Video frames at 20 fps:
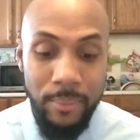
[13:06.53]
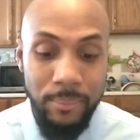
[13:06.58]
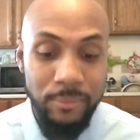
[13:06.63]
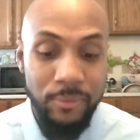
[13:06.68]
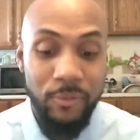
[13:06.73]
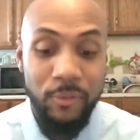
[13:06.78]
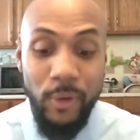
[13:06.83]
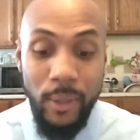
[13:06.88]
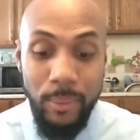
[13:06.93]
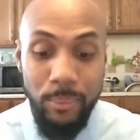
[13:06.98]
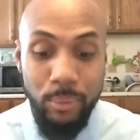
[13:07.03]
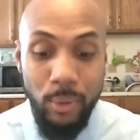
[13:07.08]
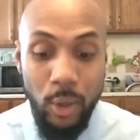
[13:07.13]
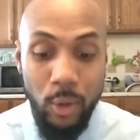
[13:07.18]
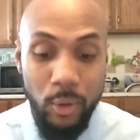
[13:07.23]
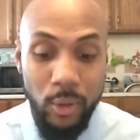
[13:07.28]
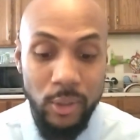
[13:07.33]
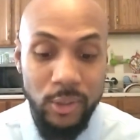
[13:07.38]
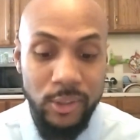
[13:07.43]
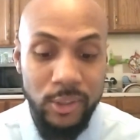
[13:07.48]
Freight
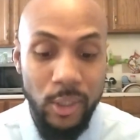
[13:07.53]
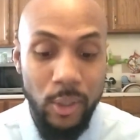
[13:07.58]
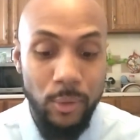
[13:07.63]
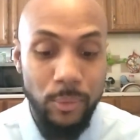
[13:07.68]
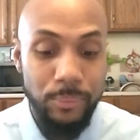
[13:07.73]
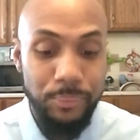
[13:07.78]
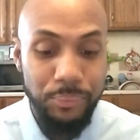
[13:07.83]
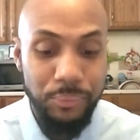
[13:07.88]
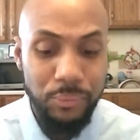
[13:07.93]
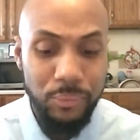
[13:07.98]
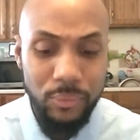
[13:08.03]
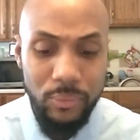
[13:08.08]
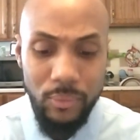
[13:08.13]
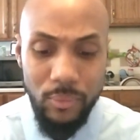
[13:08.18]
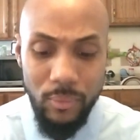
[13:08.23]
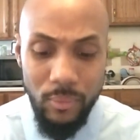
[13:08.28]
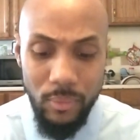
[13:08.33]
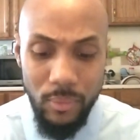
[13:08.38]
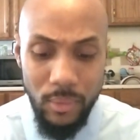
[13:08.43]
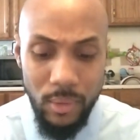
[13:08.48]
brokers. So
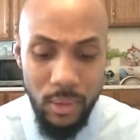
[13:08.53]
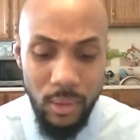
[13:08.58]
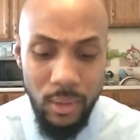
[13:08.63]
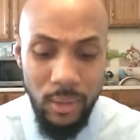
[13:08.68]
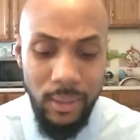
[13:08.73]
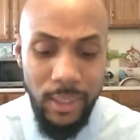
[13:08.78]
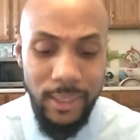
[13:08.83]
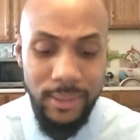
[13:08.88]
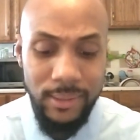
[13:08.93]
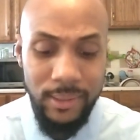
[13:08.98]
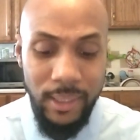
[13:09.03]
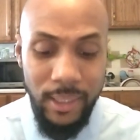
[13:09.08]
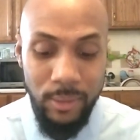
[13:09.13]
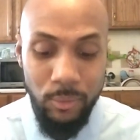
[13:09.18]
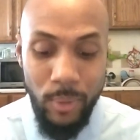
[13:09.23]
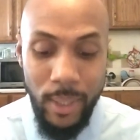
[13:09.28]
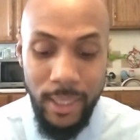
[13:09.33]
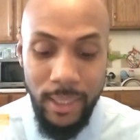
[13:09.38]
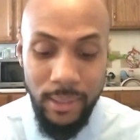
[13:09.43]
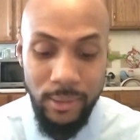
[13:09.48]
let's get
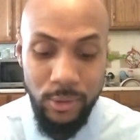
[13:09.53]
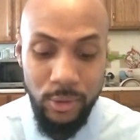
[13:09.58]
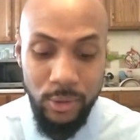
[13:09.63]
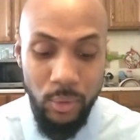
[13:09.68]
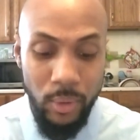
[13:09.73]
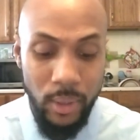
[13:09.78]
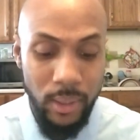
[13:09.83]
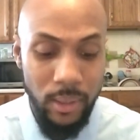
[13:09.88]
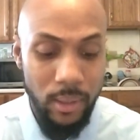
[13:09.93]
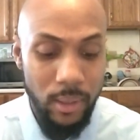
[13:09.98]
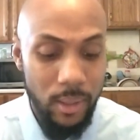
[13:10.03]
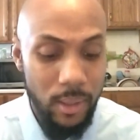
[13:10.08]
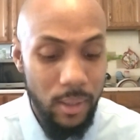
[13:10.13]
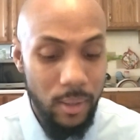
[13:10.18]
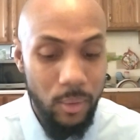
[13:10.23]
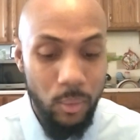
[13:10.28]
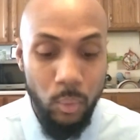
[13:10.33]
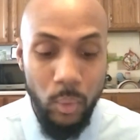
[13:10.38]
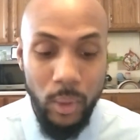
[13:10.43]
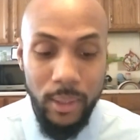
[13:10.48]
right into it.
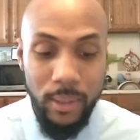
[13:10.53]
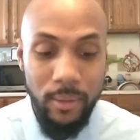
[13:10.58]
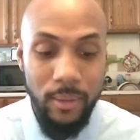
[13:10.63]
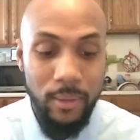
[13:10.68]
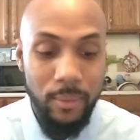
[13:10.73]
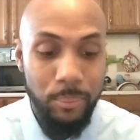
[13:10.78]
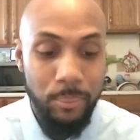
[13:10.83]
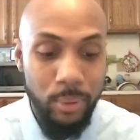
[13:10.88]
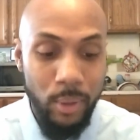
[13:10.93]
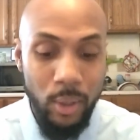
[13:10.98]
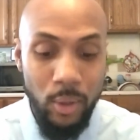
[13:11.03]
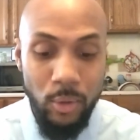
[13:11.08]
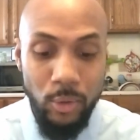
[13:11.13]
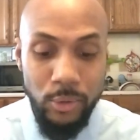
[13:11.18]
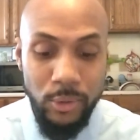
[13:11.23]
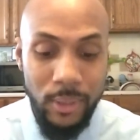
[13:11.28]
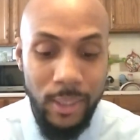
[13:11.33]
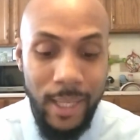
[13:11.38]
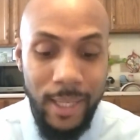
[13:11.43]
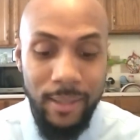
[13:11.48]
A
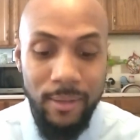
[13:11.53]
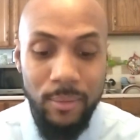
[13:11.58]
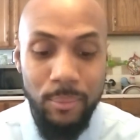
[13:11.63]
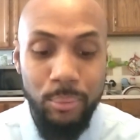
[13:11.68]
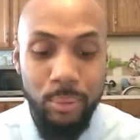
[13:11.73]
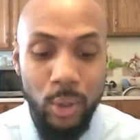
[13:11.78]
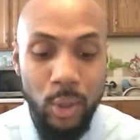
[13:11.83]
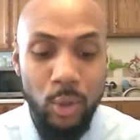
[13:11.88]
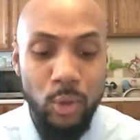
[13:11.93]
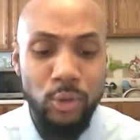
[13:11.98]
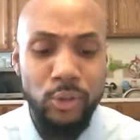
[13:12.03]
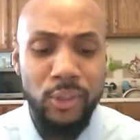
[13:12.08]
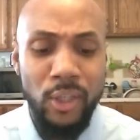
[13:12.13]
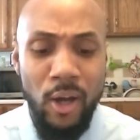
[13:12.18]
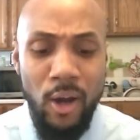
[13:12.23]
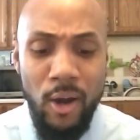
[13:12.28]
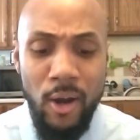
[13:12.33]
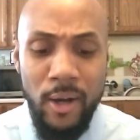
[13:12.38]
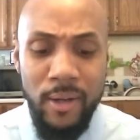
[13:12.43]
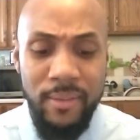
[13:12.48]
lot of the pros
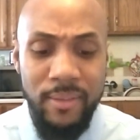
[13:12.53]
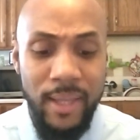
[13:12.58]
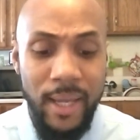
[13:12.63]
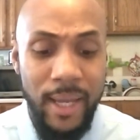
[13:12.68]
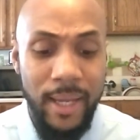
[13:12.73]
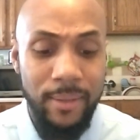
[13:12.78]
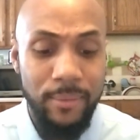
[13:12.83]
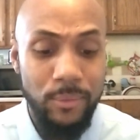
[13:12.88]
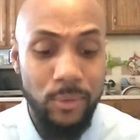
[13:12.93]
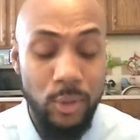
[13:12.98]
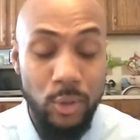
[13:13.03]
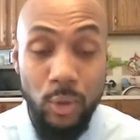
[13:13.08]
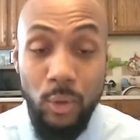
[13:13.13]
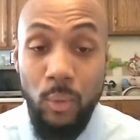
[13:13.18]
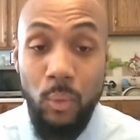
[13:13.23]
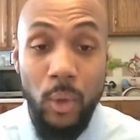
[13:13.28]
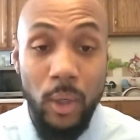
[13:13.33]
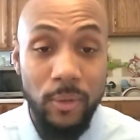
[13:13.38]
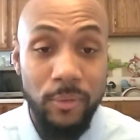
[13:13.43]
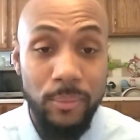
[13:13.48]
are that you
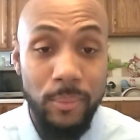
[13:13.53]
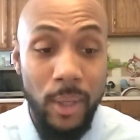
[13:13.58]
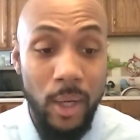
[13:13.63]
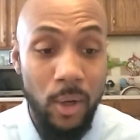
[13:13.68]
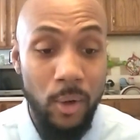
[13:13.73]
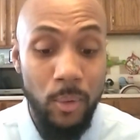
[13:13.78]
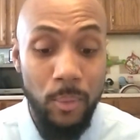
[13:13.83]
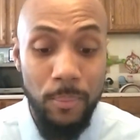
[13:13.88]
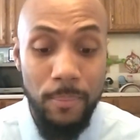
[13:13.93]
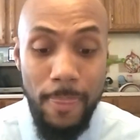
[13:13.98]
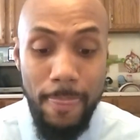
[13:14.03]
can work from home.